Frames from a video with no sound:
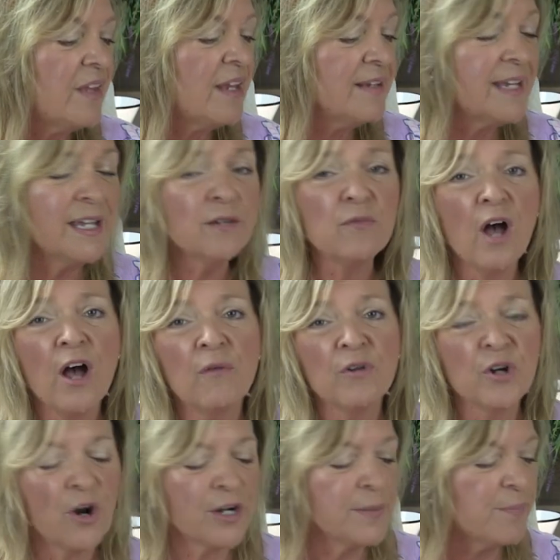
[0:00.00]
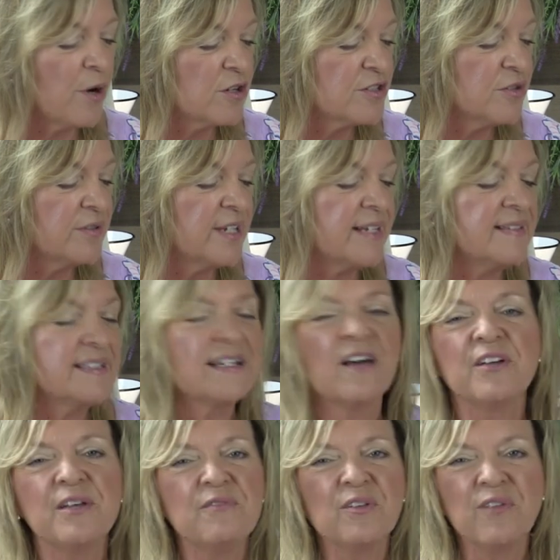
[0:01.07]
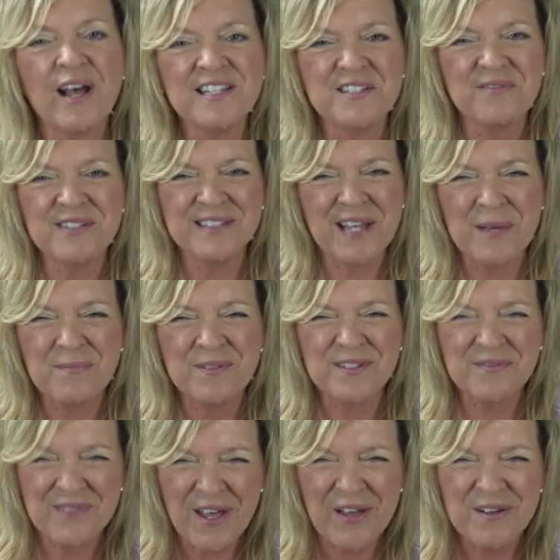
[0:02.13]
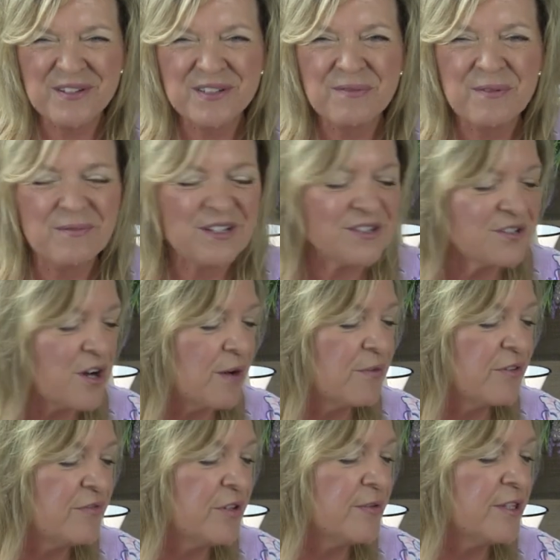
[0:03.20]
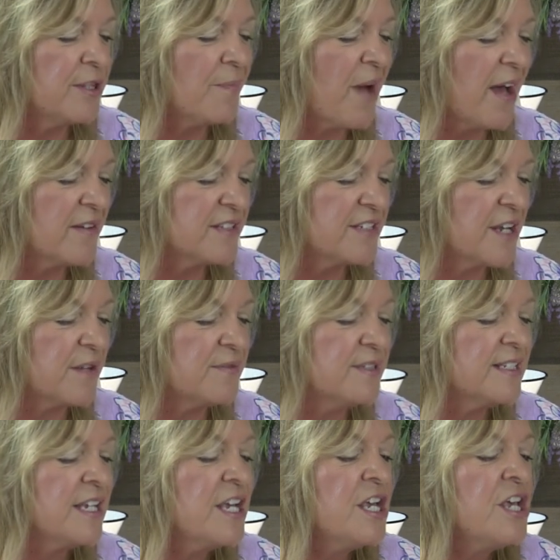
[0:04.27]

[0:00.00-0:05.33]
again, regarding personal needs, and I'll give you lots of examples of those when we start reviewing the milestones.